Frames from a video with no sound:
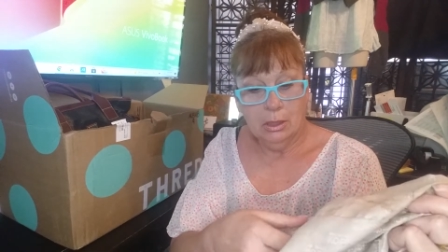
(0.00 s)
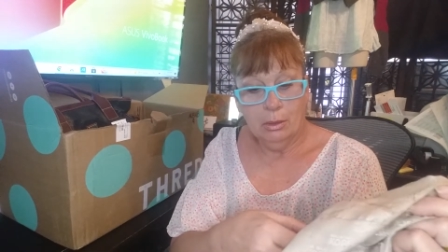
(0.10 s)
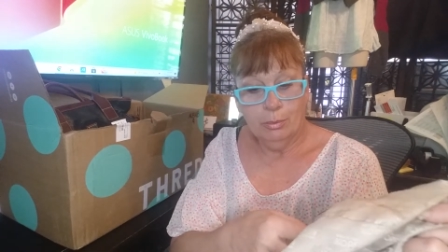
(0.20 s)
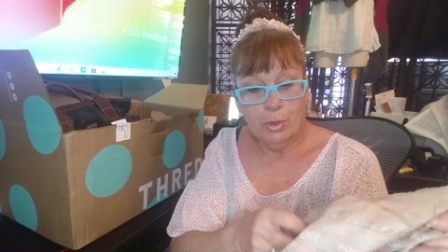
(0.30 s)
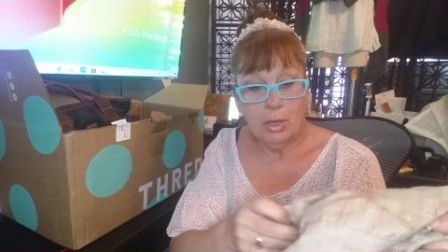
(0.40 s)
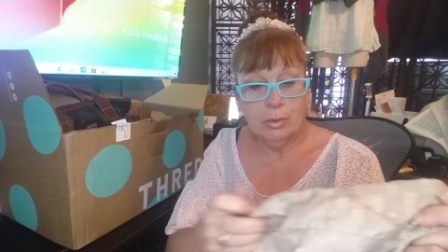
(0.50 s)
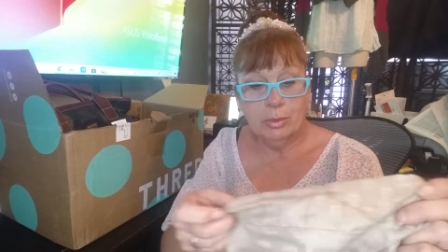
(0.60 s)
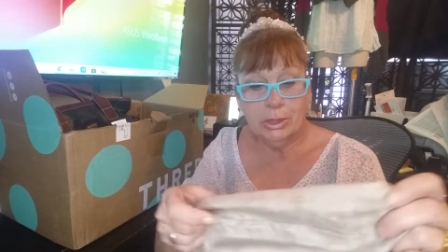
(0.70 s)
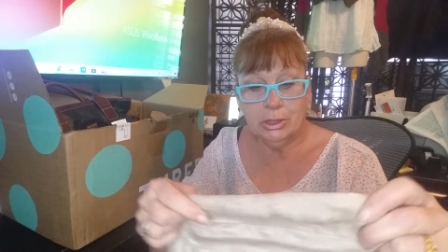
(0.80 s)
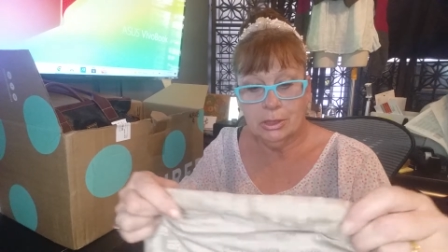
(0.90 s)
I'm
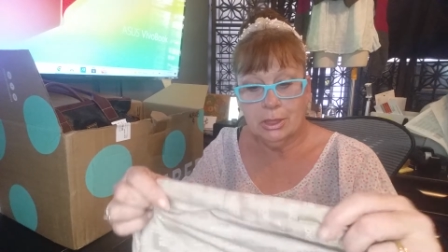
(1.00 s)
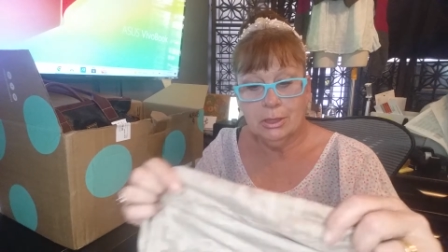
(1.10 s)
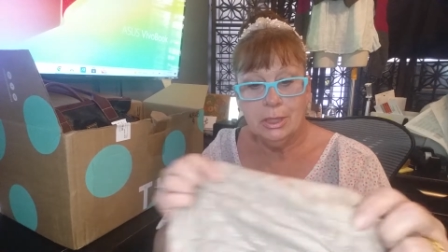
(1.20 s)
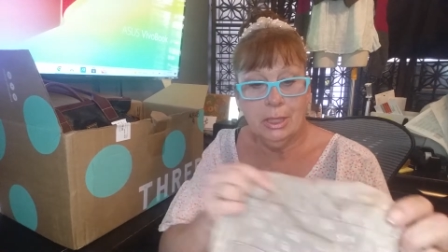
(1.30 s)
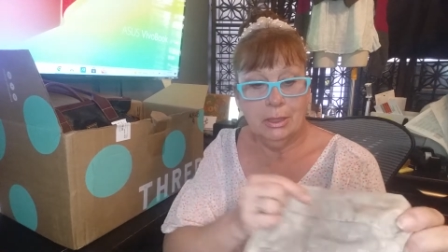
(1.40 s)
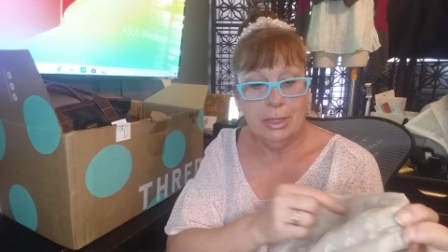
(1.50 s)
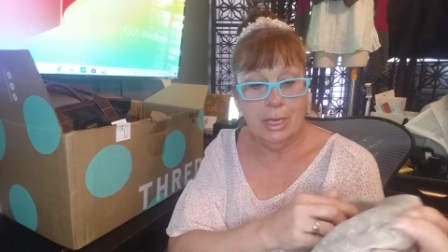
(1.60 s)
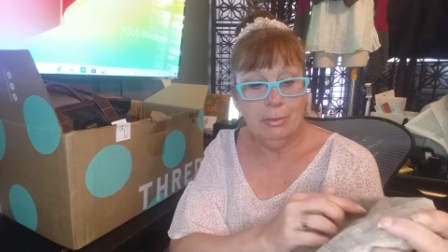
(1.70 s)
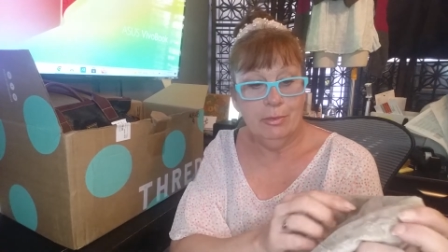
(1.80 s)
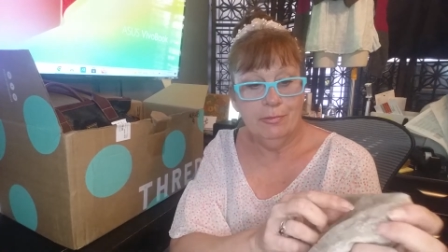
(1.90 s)
probably just going to take a
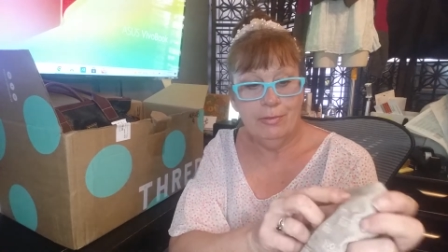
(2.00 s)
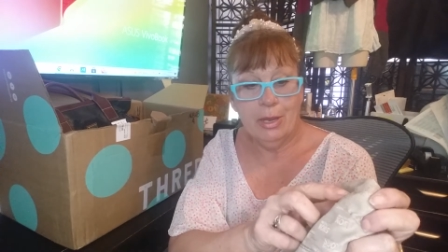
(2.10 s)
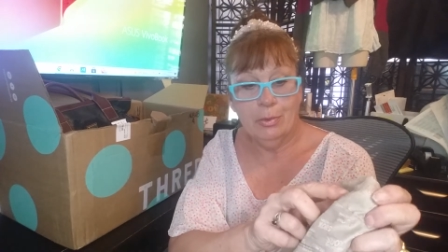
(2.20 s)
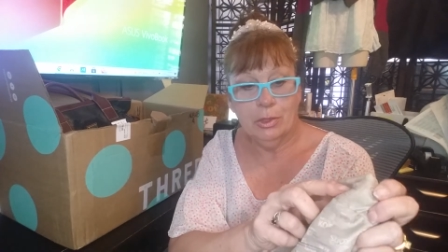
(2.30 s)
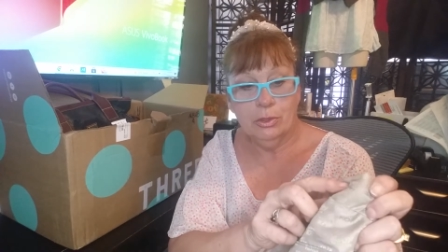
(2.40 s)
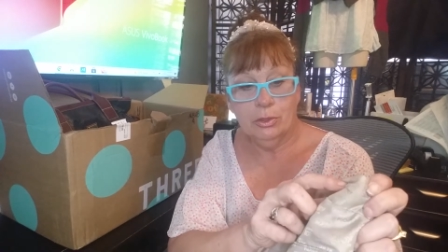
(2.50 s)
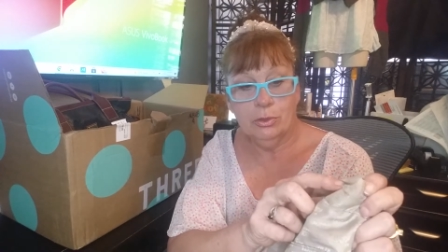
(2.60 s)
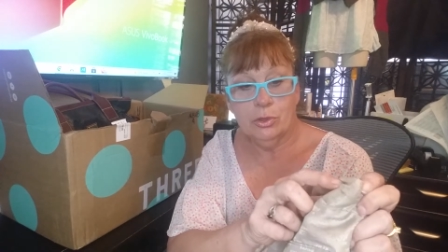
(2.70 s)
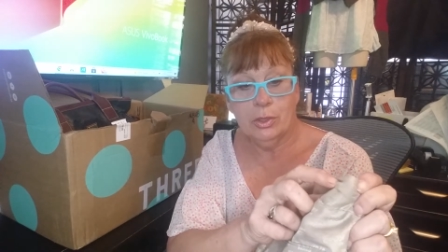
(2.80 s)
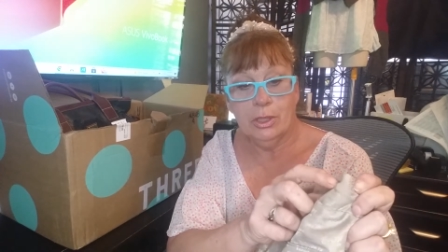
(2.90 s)
dab of fabric
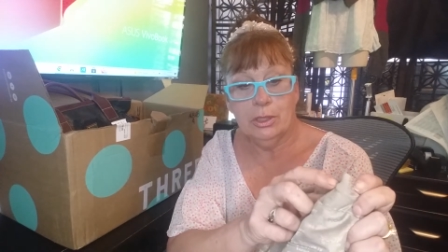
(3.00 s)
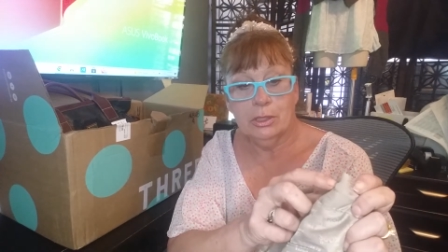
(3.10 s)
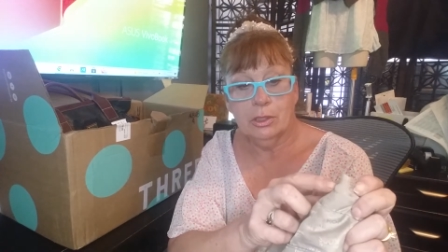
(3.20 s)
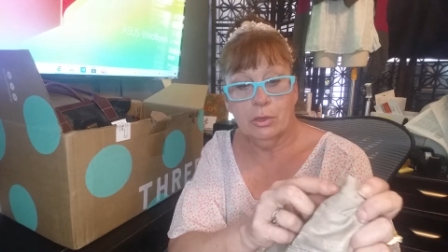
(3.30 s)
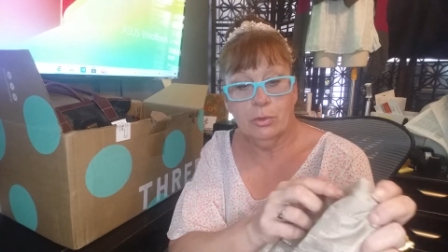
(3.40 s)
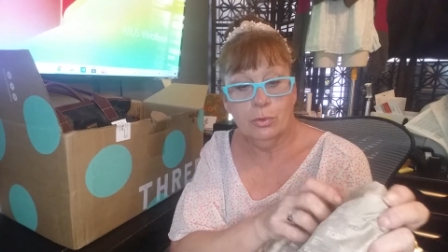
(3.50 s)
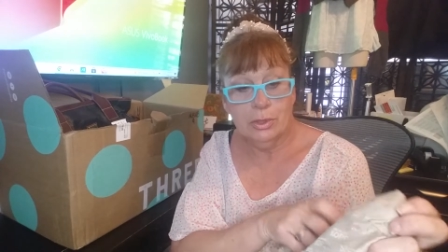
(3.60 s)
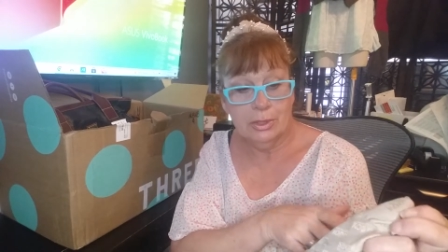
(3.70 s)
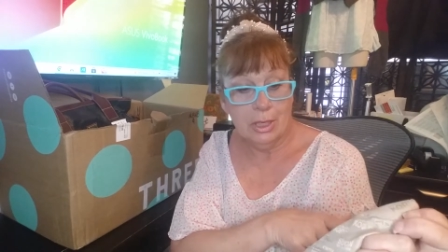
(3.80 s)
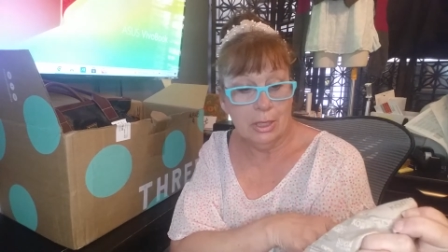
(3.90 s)
glue so that it doesn't go through
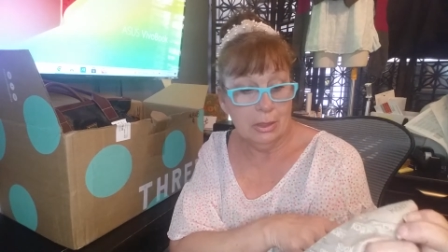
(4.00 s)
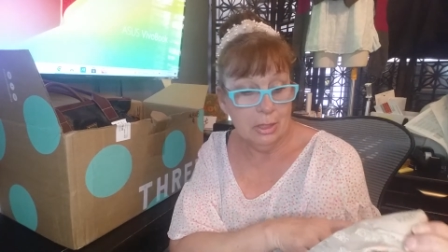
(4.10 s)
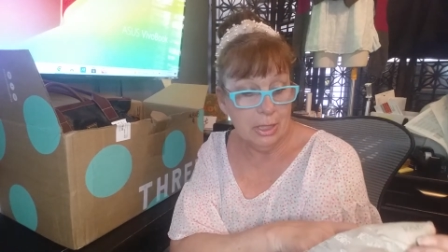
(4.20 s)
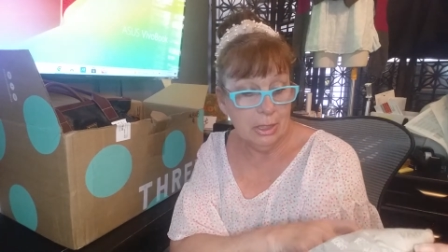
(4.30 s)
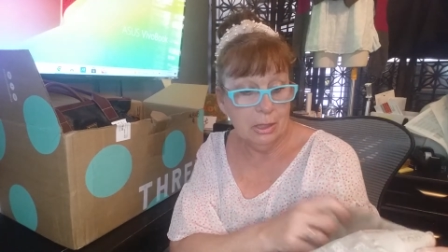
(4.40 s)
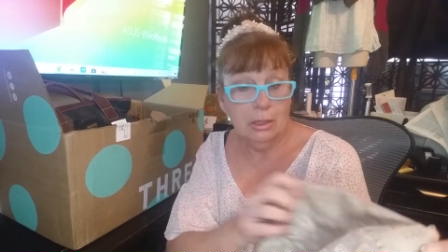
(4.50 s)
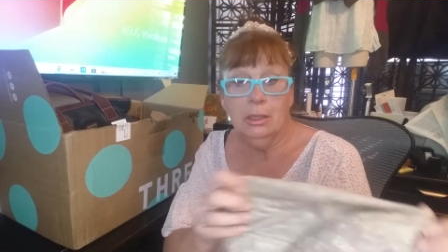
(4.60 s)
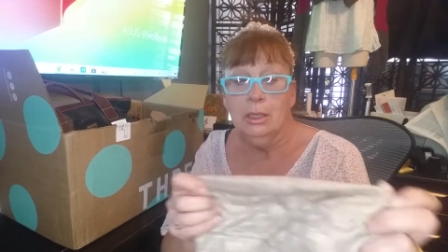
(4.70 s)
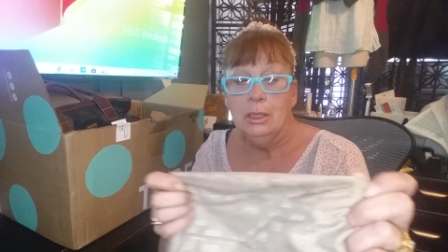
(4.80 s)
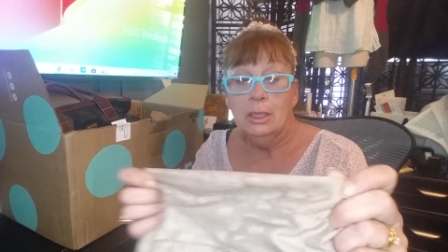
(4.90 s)
the second lining
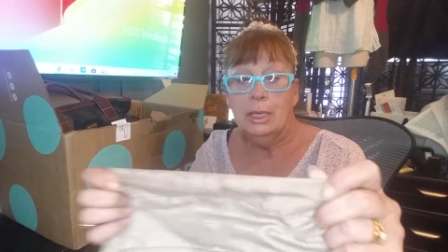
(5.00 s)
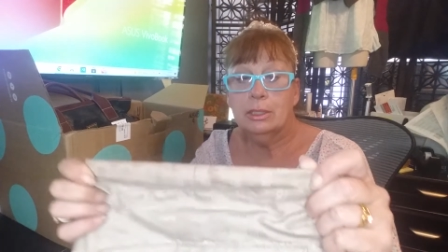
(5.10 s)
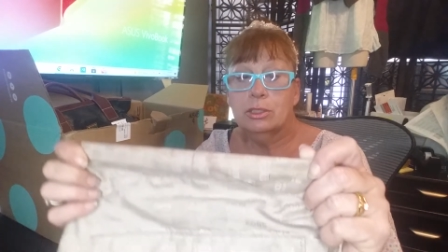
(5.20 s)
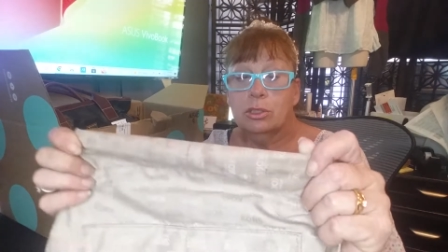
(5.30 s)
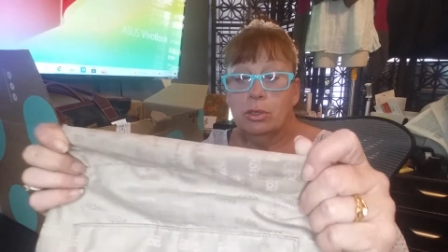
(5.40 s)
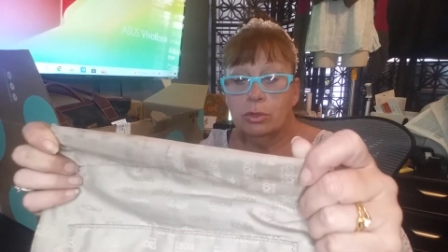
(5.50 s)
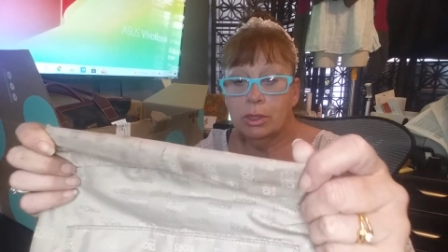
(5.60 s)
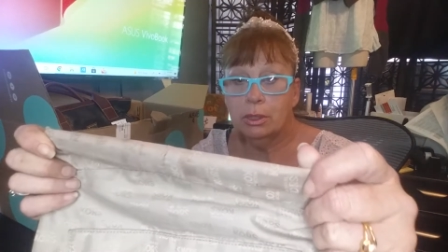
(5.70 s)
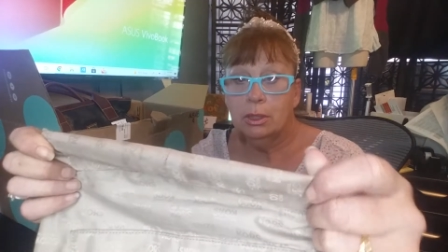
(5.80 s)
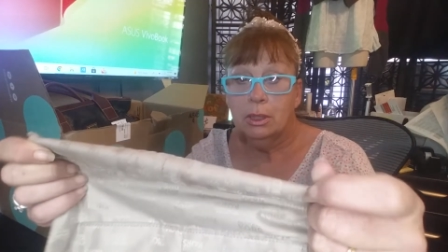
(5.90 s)
and disclose
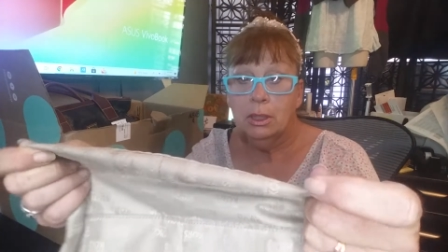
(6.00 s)
it.